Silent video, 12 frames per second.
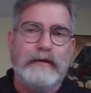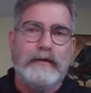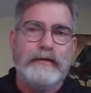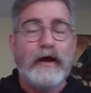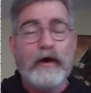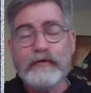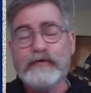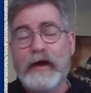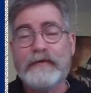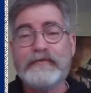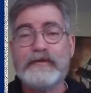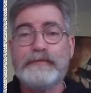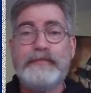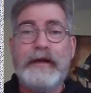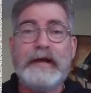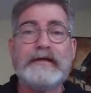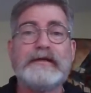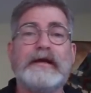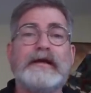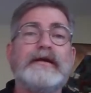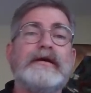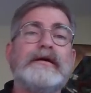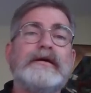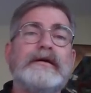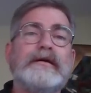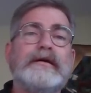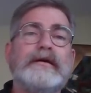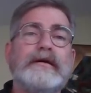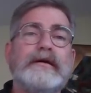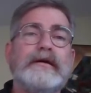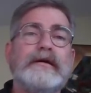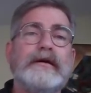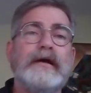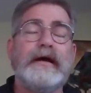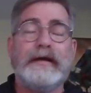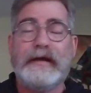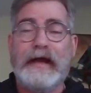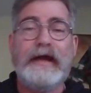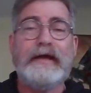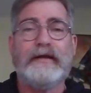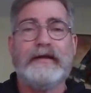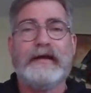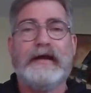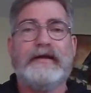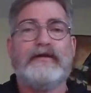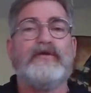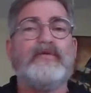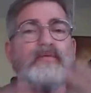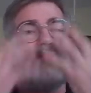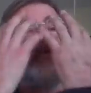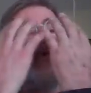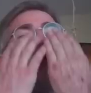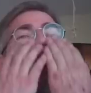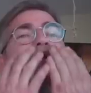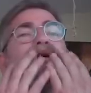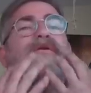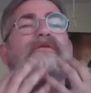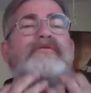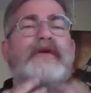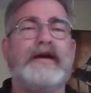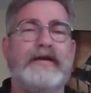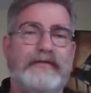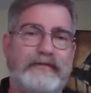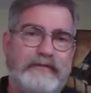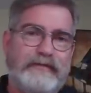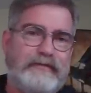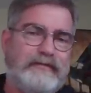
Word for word: They also have depicted an alien with a gill face.